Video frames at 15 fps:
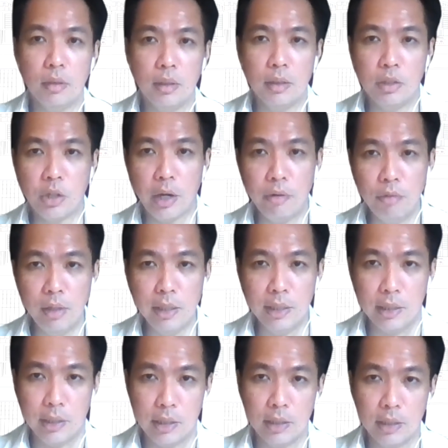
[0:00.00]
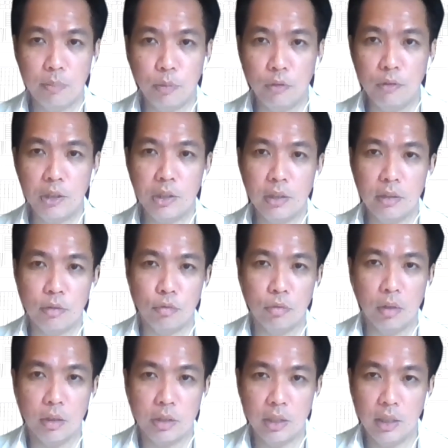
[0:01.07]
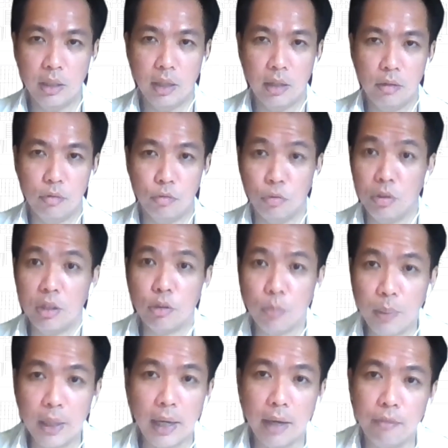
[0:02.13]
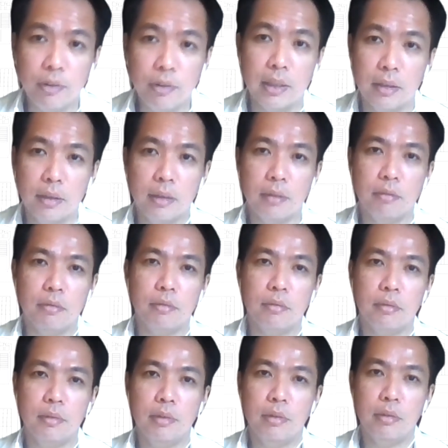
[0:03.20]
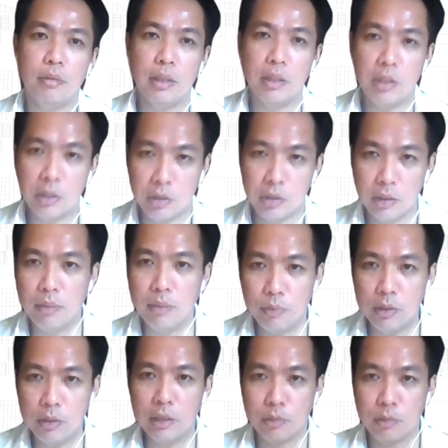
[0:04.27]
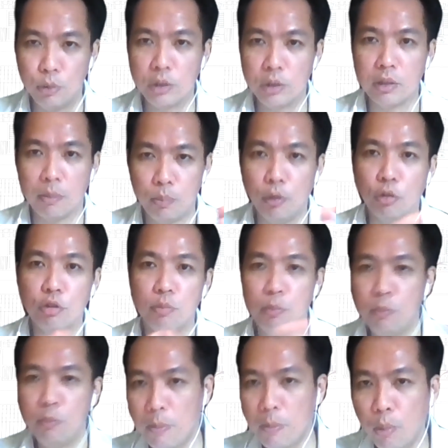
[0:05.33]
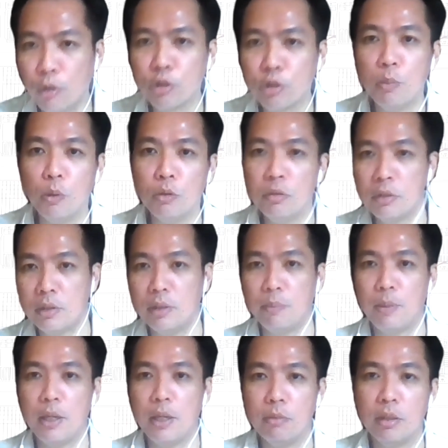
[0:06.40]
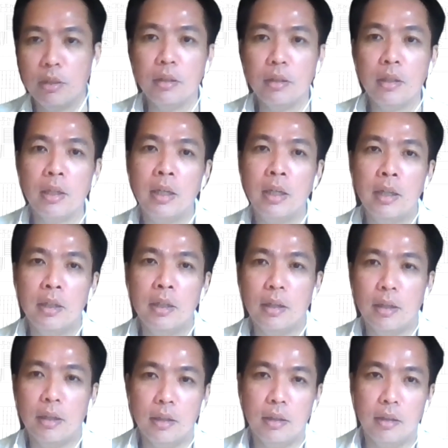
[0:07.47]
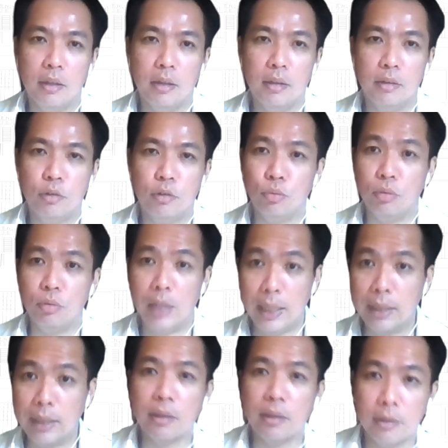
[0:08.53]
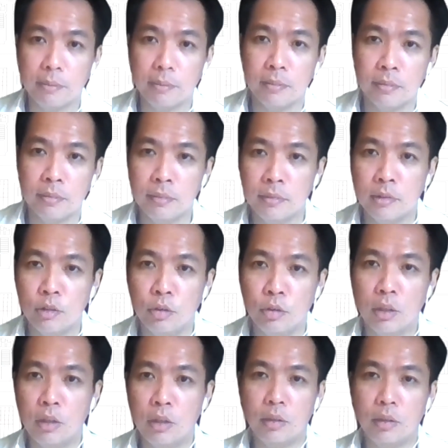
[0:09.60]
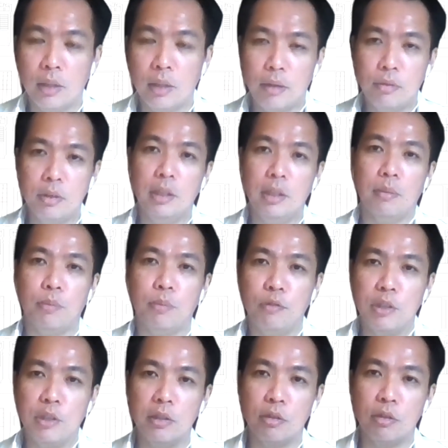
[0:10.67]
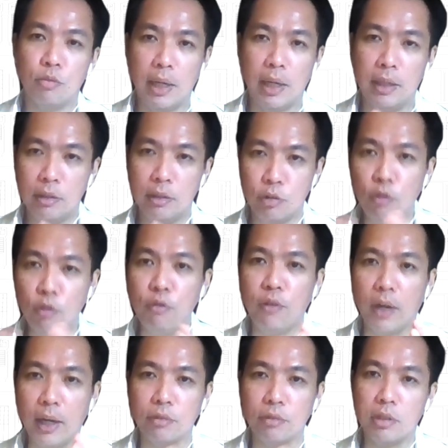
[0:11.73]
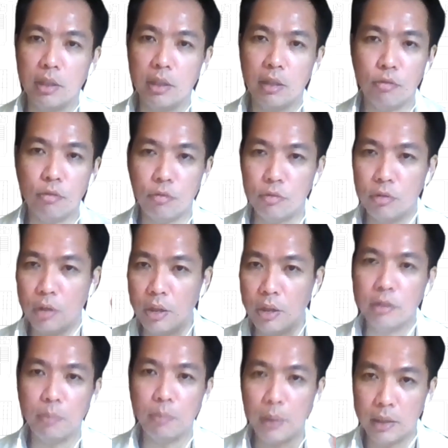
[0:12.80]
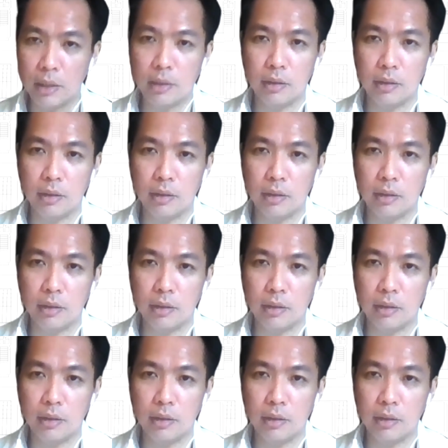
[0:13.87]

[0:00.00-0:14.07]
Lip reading: generally the provisions do not say that you don't need to pay ever. It just puts postpones the payment to later. So I don't think the provisions went so far as to say you do not need to pay.